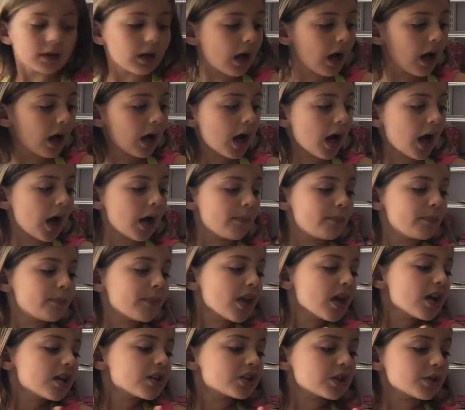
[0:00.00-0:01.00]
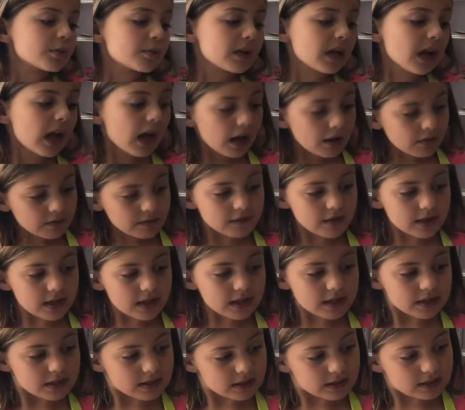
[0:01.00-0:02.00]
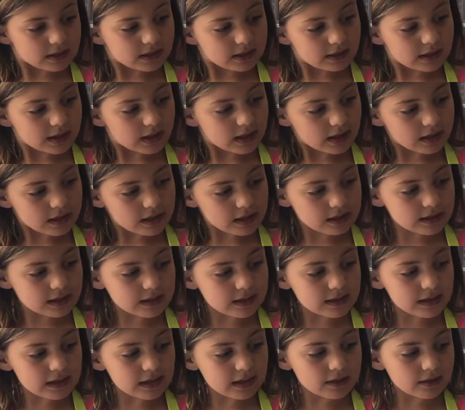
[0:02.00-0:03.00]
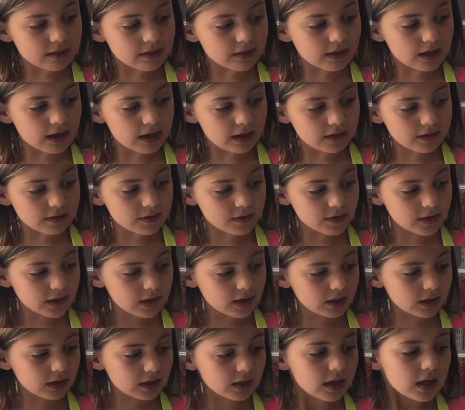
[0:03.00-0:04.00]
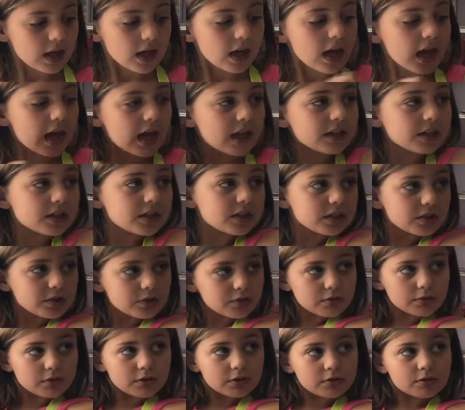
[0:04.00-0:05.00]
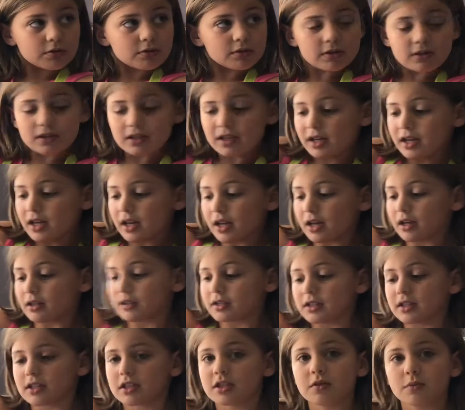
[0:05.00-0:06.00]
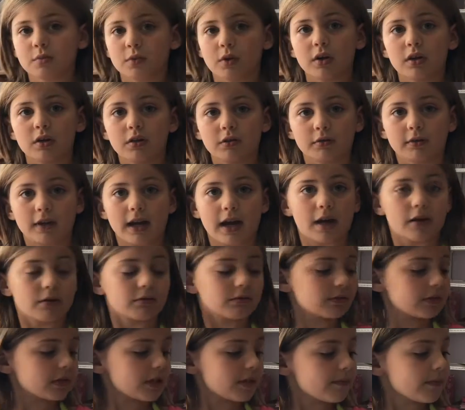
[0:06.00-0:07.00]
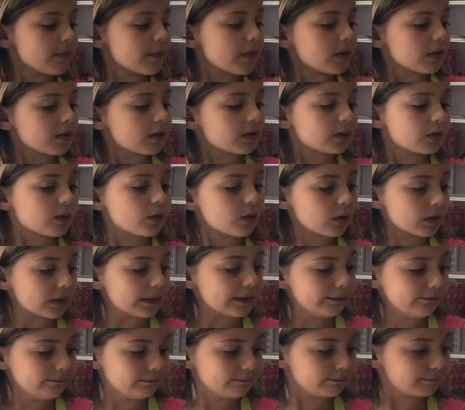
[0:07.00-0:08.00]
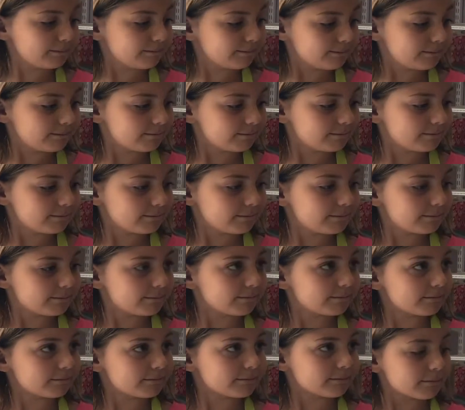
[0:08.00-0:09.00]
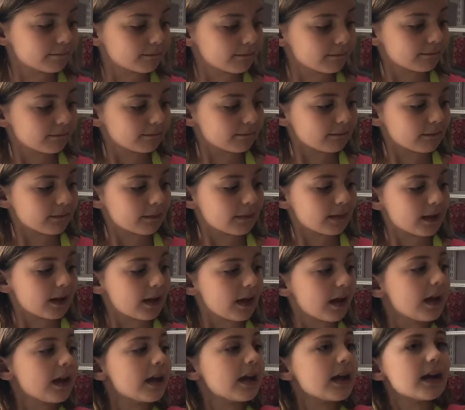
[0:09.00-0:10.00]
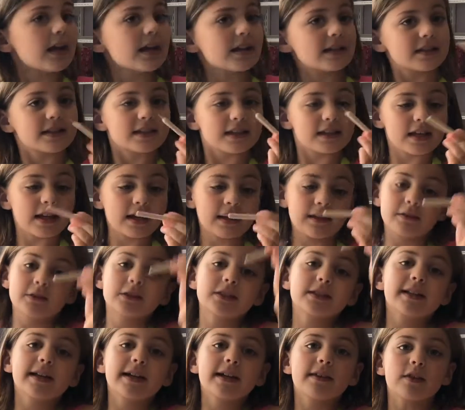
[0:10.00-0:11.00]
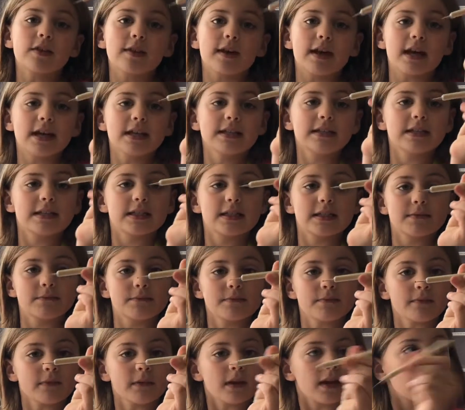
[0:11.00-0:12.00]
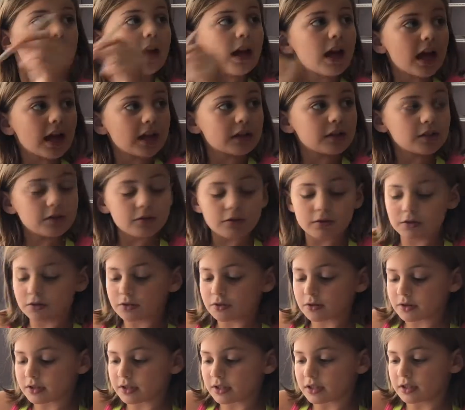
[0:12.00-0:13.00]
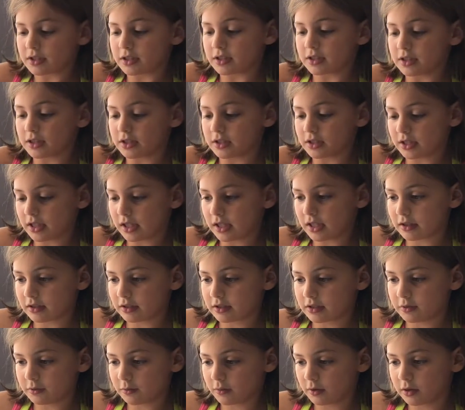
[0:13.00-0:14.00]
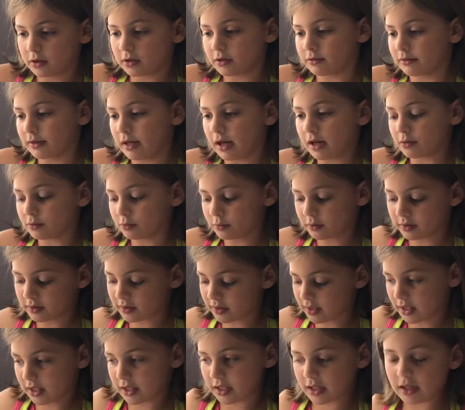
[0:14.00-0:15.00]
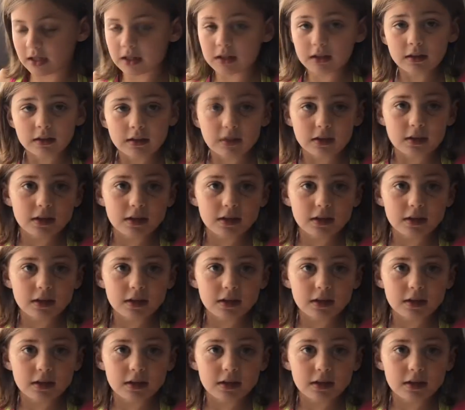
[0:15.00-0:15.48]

Um so we have this kind of stick kind of thing and you use it you to, to swirl around. Corey? Thank you. It's it looks like this and you use it to just kind of swirl around with the ink.